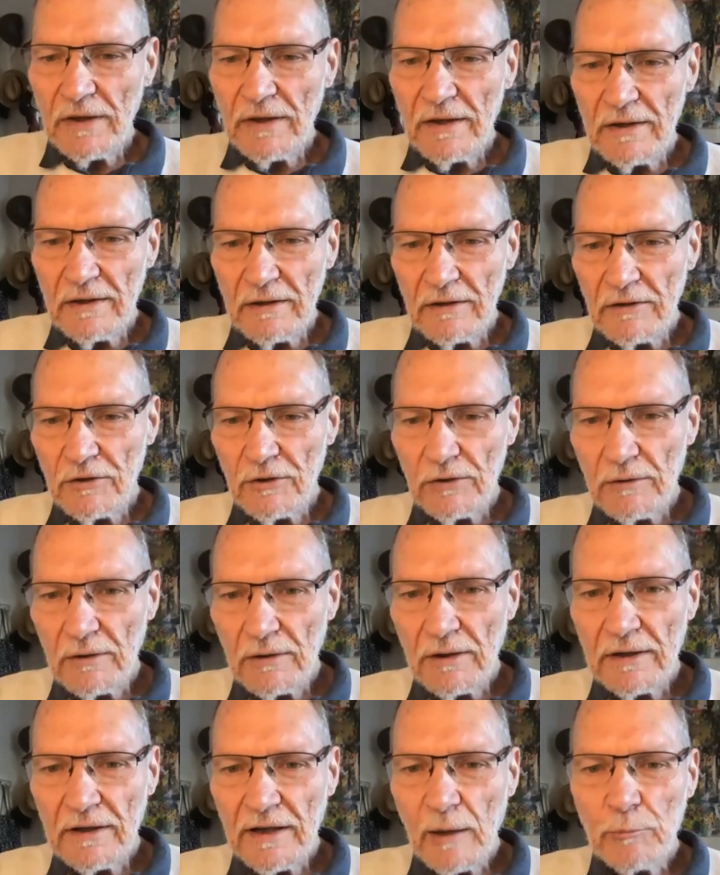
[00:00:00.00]
a
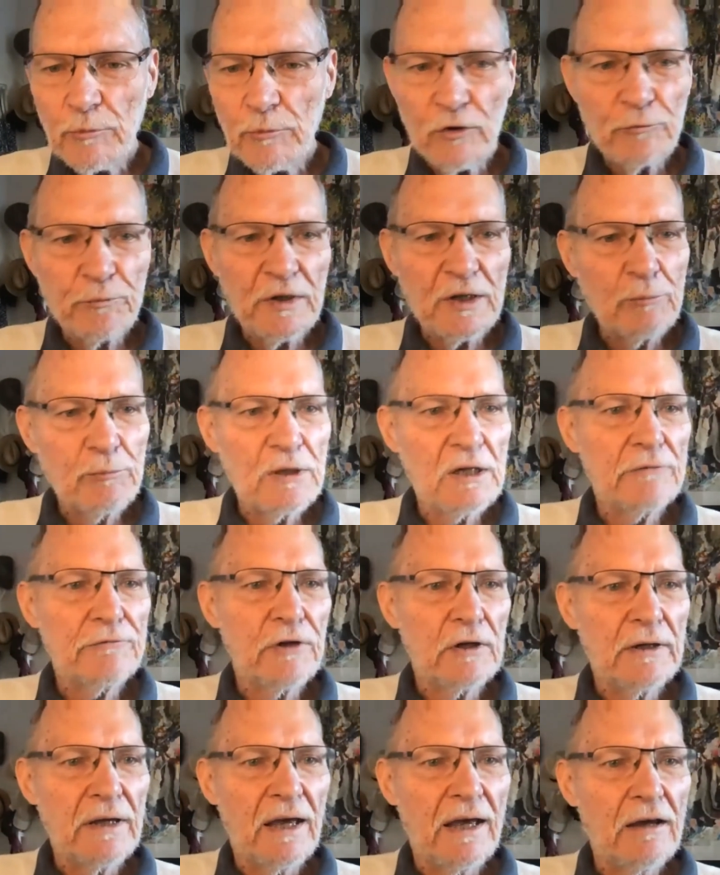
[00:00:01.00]
number of people
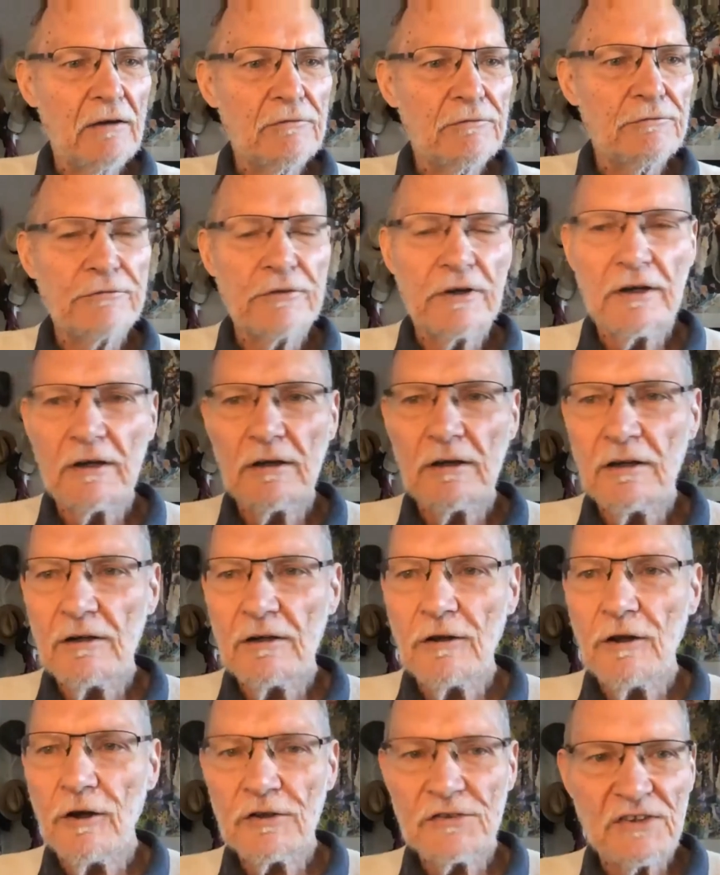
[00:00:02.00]
have
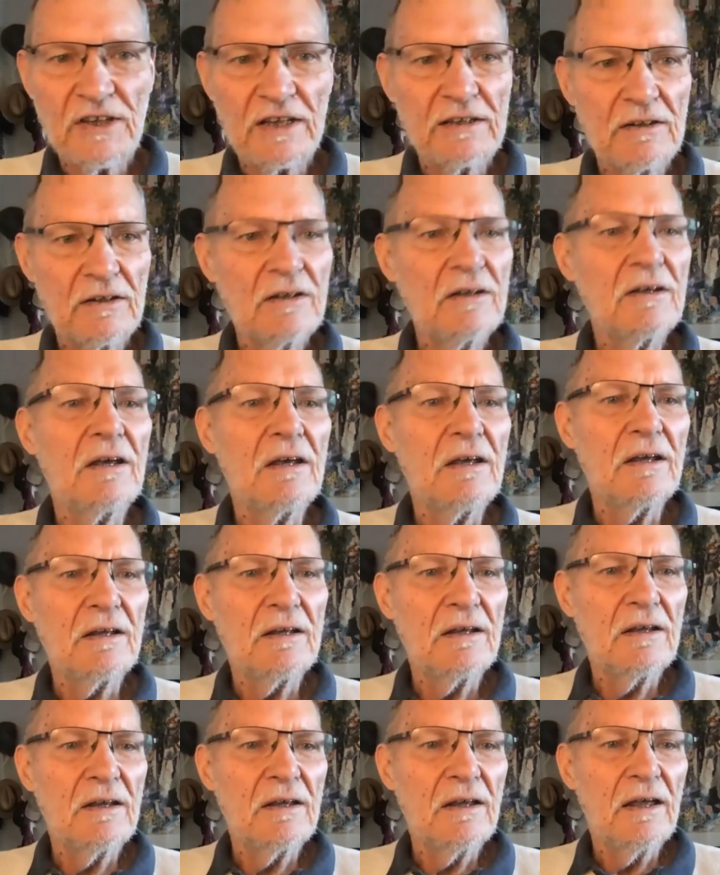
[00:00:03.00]
logged in.
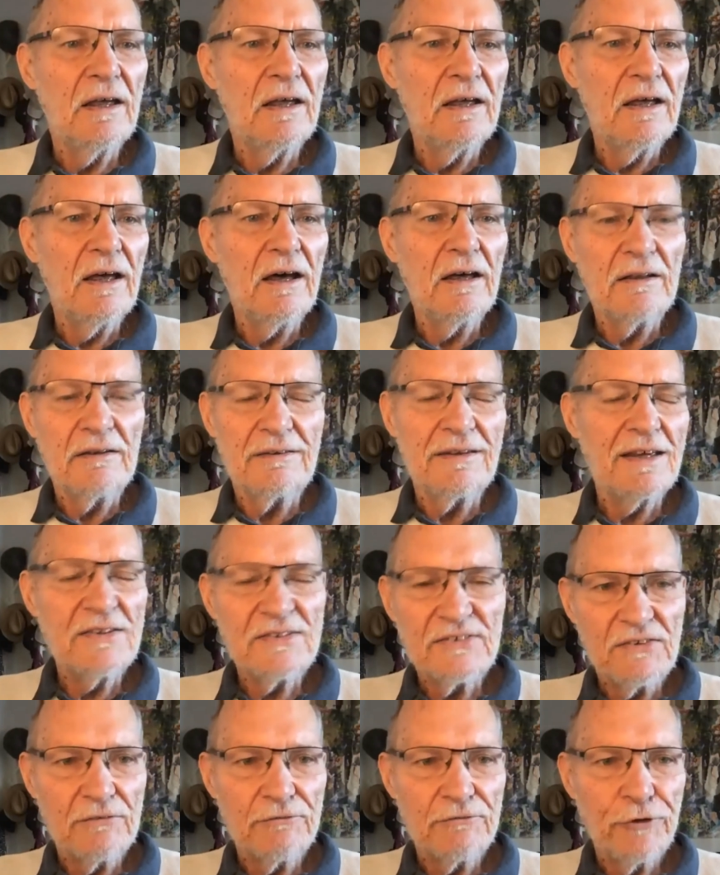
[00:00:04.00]

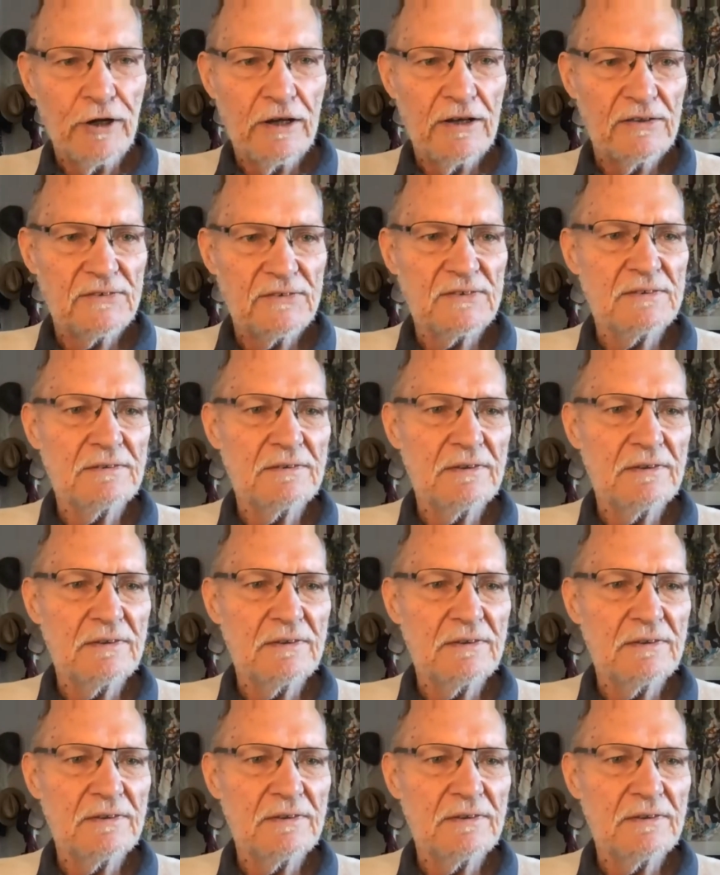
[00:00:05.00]
There's the phrase,